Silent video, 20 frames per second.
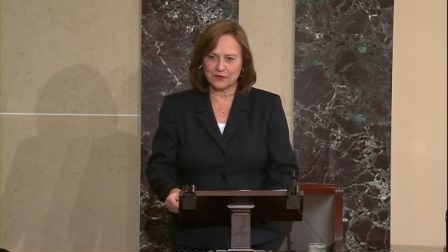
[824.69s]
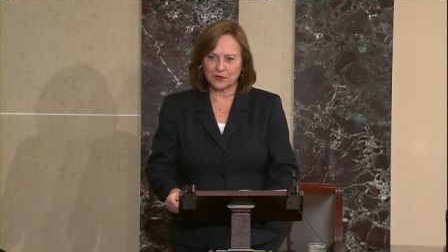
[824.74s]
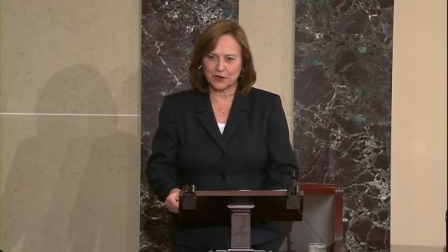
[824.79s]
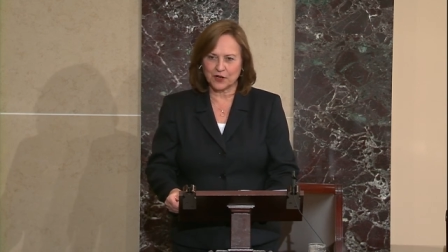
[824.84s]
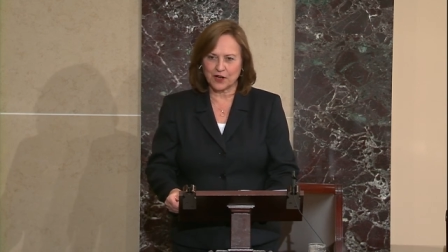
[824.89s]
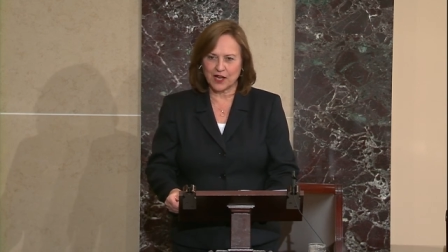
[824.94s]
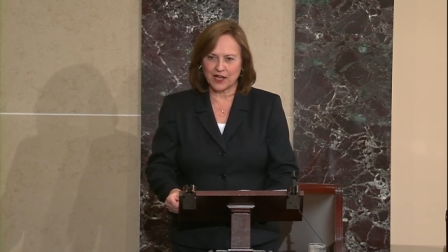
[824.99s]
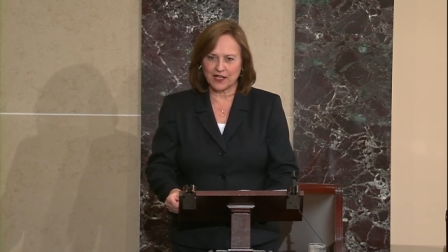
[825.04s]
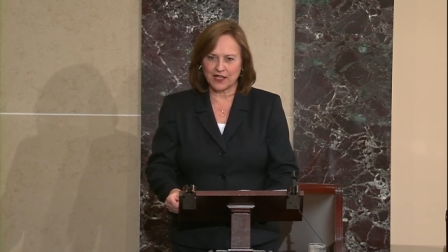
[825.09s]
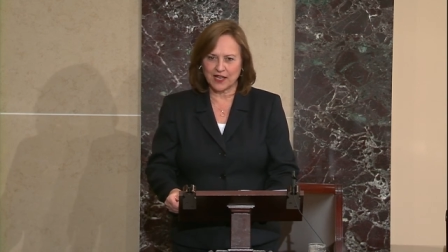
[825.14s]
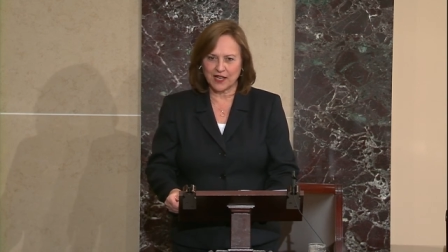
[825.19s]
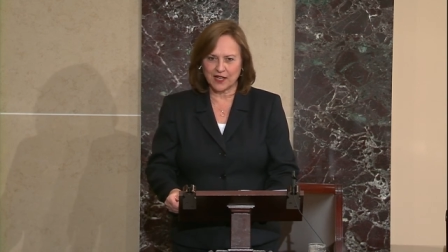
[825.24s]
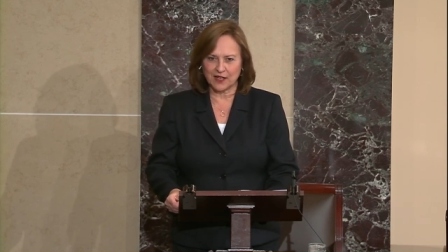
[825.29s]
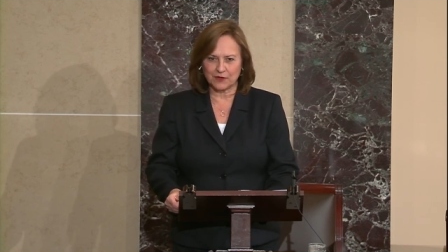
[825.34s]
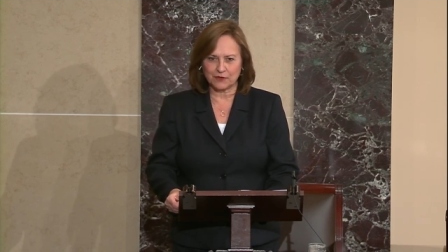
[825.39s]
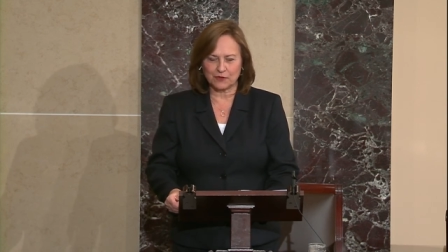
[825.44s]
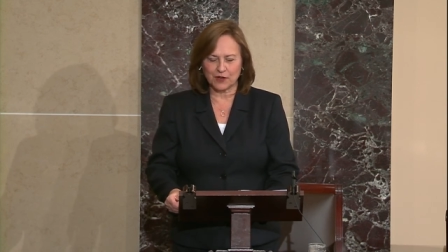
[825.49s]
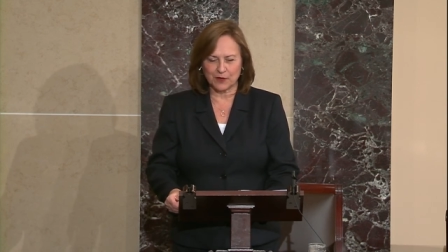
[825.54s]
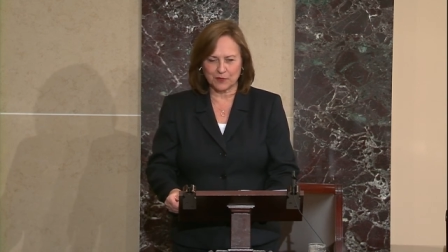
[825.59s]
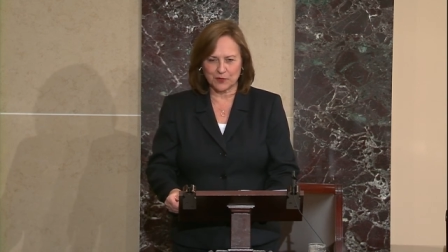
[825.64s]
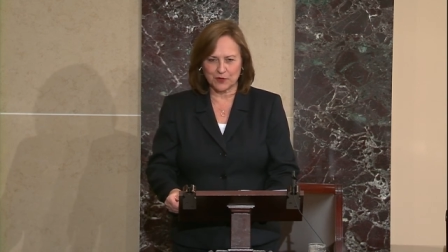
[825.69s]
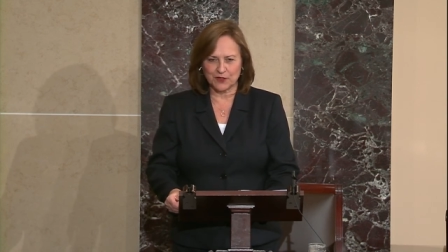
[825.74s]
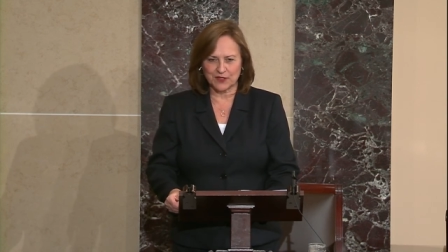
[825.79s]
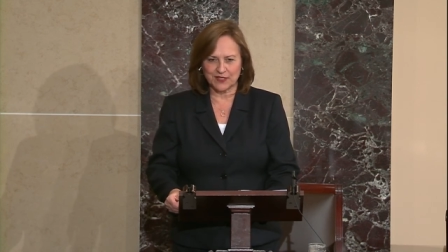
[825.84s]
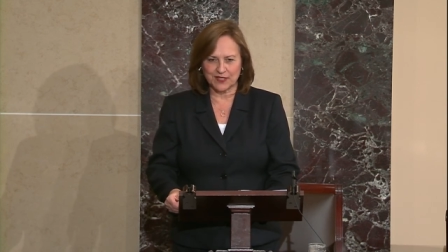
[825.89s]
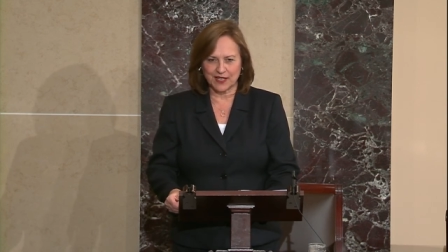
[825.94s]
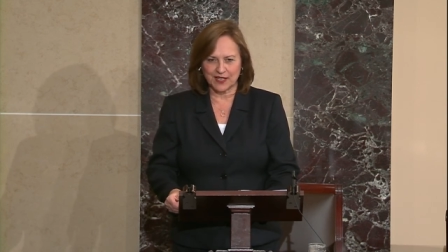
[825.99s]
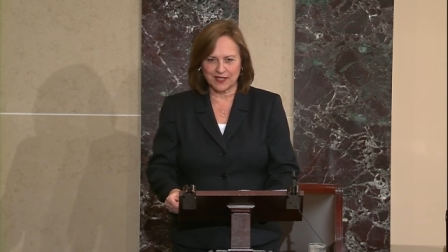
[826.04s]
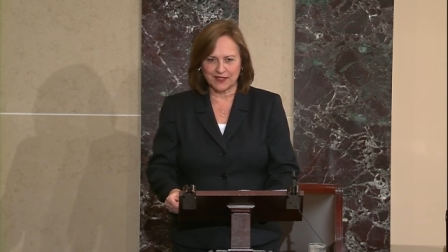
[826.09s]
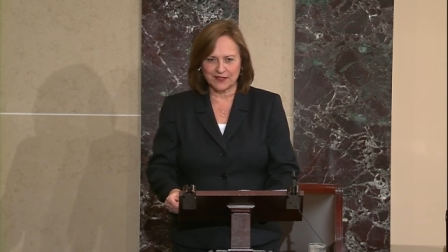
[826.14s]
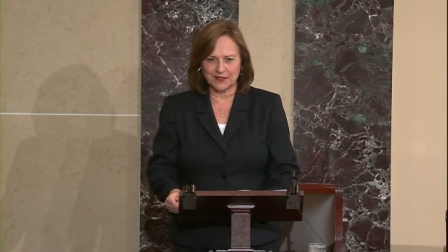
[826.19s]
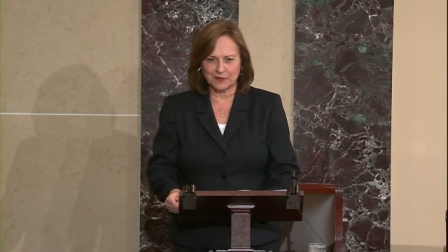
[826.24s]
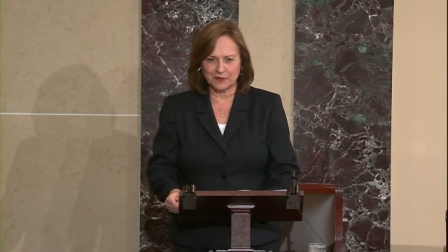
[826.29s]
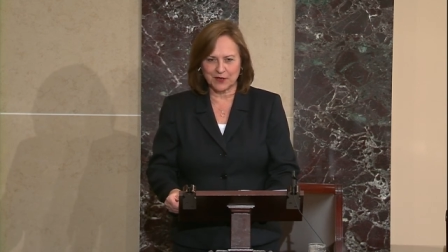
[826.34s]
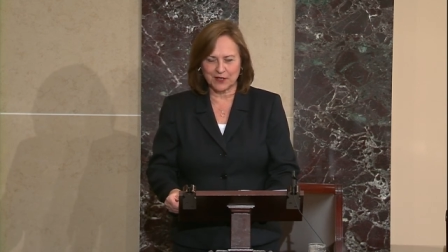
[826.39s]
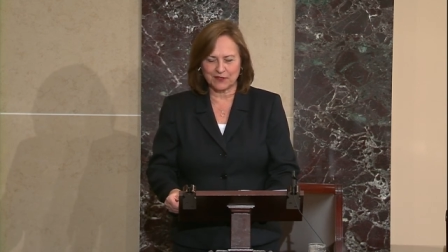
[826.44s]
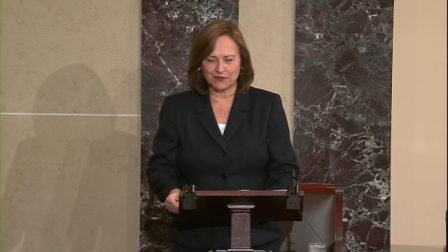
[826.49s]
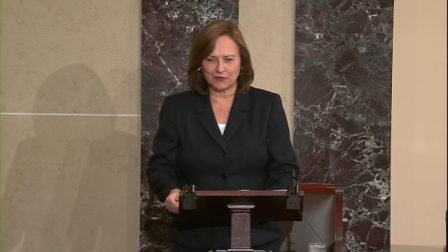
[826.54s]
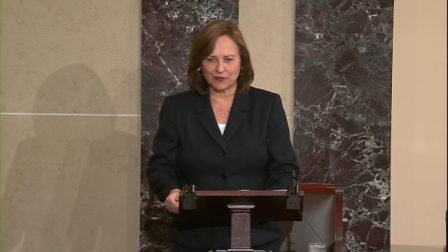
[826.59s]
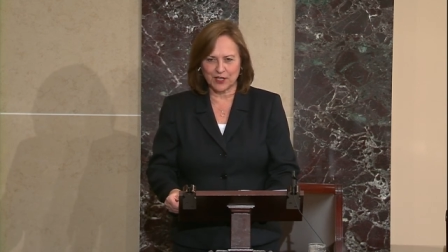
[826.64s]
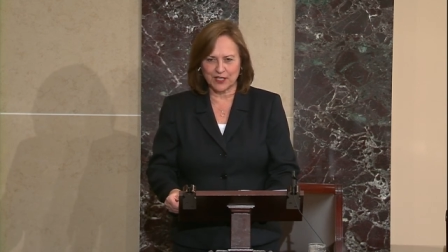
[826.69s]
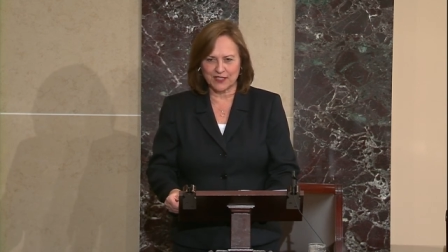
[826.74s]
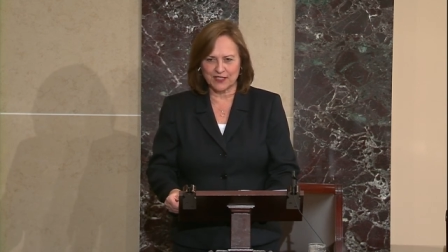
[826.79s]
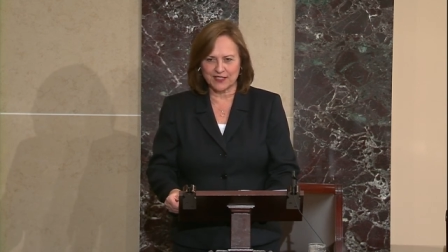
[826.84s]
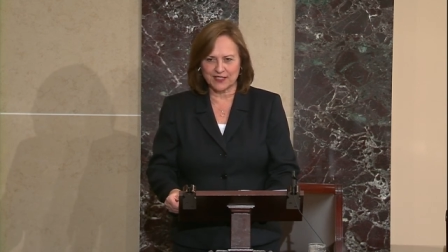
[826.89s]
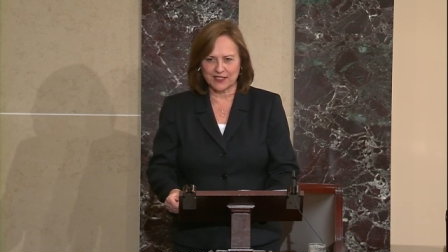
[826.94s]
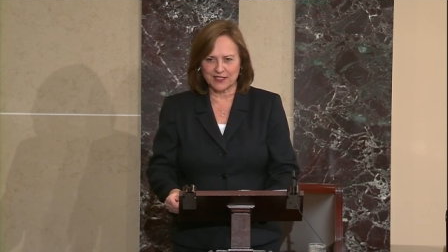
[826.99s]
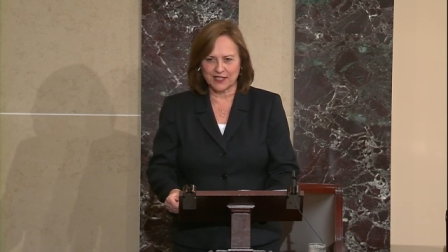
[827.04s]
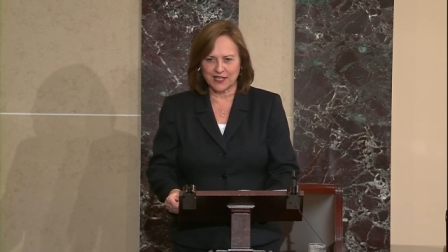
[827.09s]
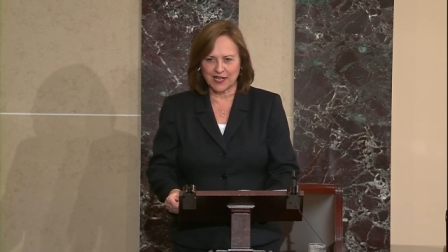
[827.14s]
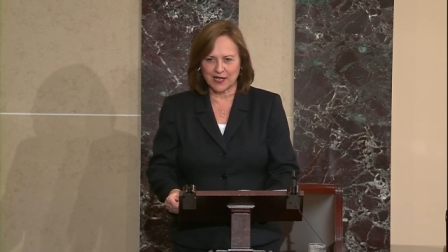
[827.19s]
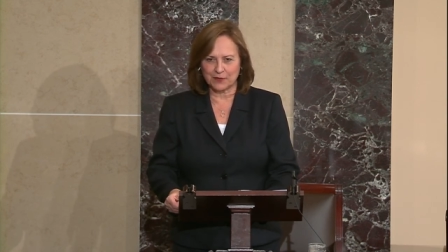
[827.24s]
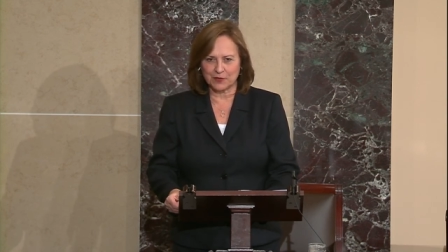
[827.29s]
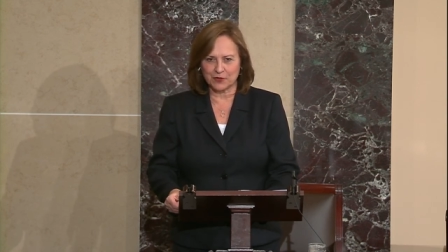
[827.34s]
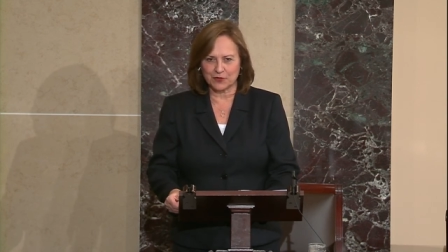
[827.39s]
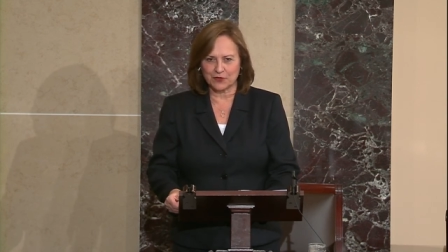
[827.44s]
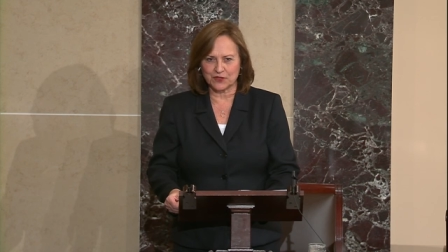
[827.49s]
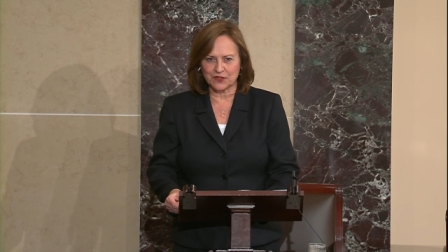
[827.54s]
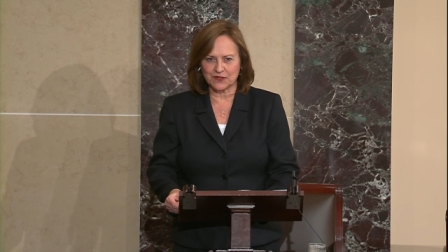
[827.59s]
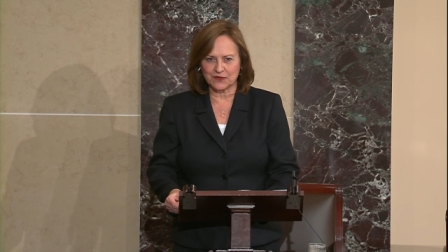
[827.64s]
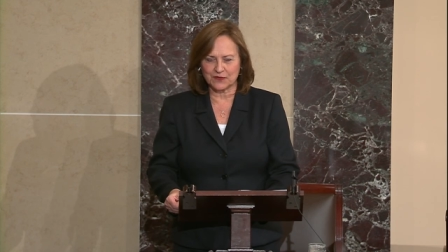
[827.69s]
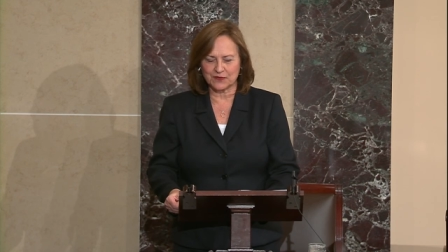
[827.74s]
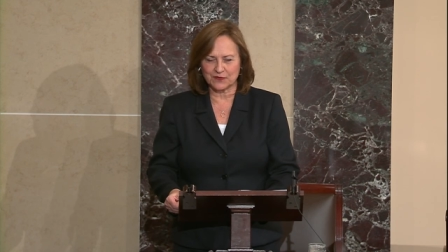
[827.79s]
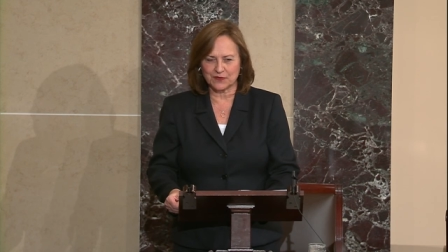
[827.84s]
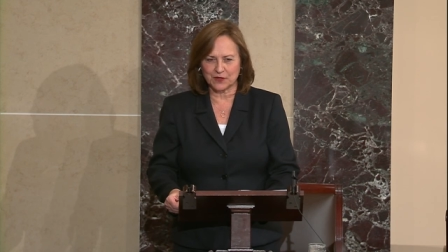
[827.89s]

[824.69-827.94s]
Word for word: where I can represent my friends and neighbors,